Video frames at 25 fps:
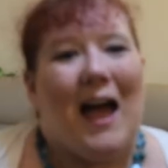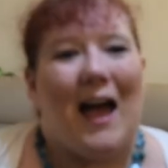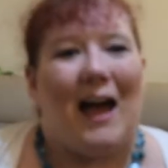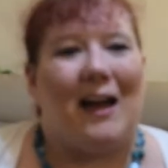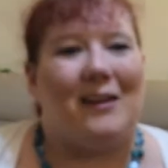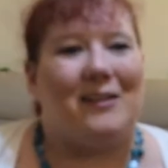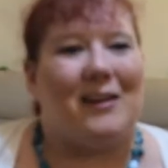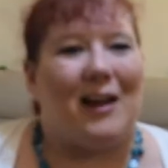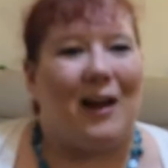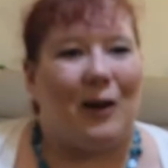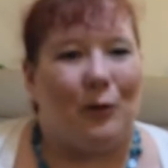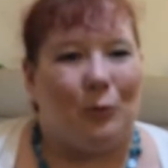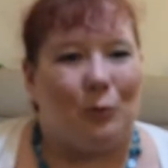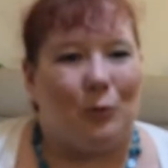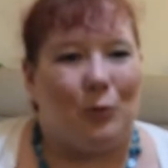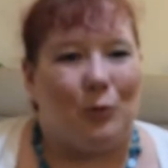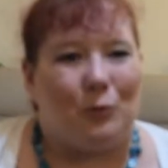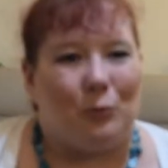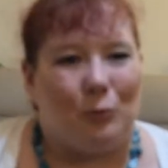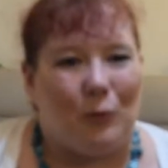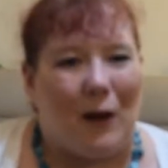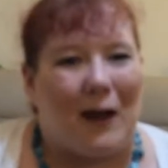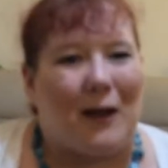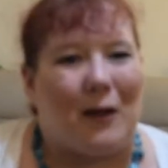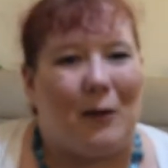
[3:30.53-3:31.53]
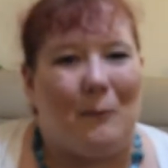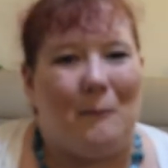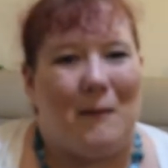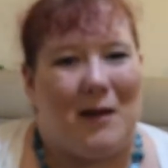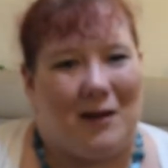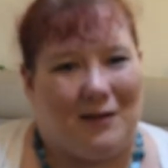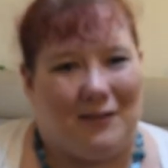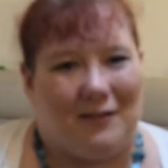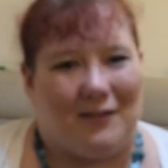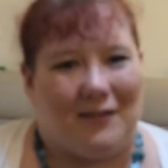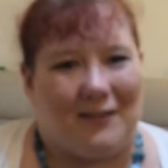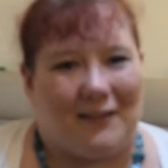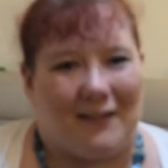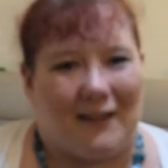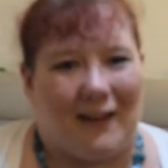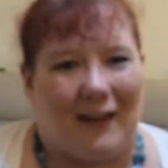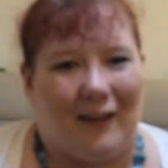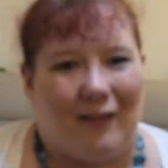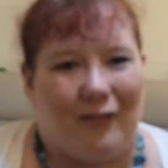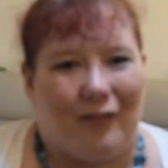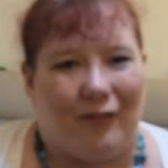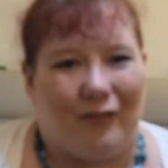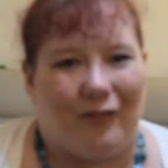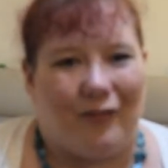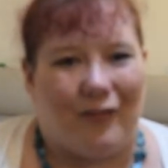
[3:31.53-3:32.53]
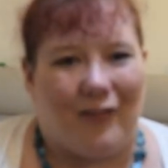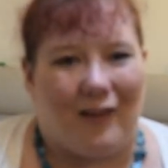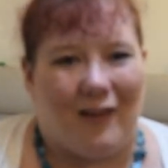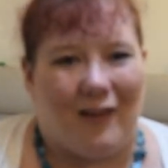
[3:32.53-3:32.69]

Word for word: And I would recommend if